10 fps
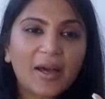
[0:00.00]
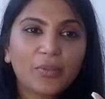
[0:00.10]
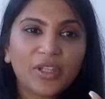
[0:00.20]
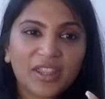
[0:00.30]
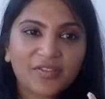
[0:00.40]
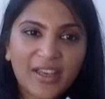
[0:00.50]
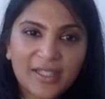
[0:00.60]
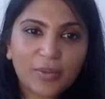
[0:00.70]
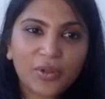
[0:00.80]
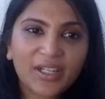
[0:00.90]
with
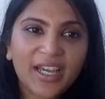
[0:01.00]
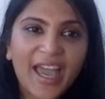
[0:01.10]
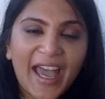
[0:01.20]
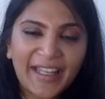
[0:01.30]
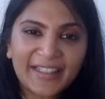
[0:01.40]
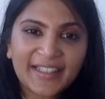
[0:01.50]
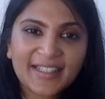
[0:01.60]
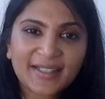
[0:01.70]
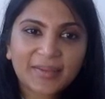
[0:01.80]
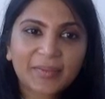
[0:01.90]
Facebook
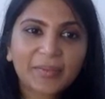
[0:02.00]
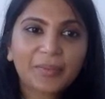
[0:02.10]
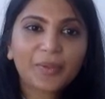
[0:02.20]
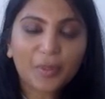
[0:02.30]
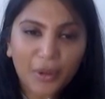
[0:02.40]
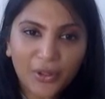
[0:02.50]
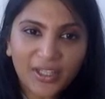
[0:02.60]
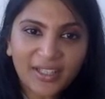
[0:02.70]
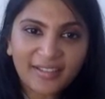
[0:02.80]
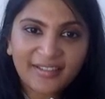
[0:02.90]
ads
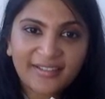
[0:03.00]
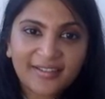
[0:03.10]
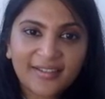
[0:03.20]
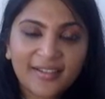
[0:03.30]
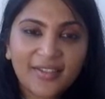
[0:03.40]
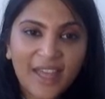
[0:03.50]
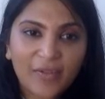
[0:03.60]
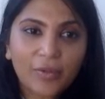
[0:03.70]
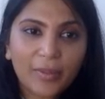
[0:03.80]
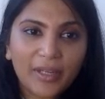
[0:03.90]
promoting
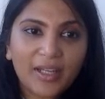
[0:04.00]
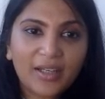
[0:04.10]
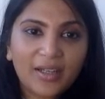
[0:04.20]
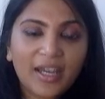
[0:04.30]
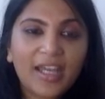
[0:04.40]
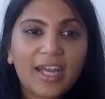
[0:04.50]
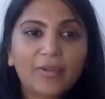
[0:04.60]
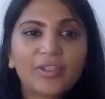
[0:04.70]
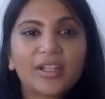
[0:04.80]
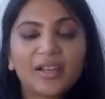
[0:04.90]
that webinar, and I
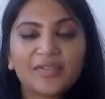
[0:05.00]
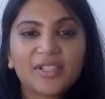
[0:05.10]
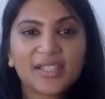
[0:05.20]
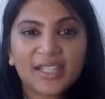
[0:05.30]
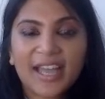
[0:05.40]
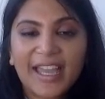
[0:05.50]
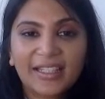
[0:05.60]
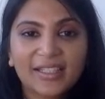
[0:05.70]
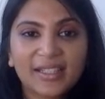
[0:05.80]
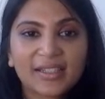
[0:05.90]
would love to see an
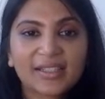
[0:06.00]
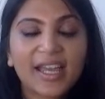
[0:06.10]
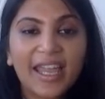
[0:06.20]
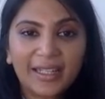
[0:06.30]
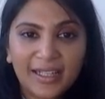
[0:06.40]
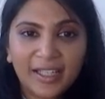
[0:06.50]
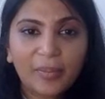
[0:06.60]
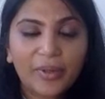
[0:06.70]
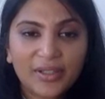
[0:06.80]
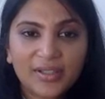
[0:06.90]

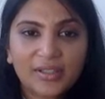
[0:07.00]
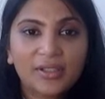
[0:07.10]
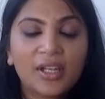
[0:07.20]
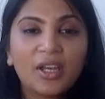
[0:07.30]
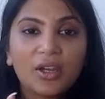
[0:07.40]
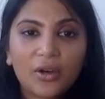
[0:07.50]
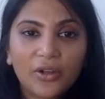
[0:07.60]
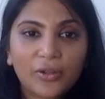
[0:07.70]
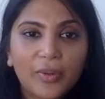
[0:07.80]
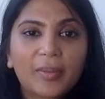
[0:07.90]
A-league person
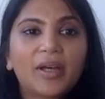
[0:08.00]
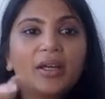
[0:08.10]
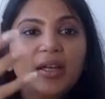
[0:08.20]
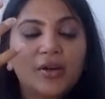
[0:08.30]
on the webinar.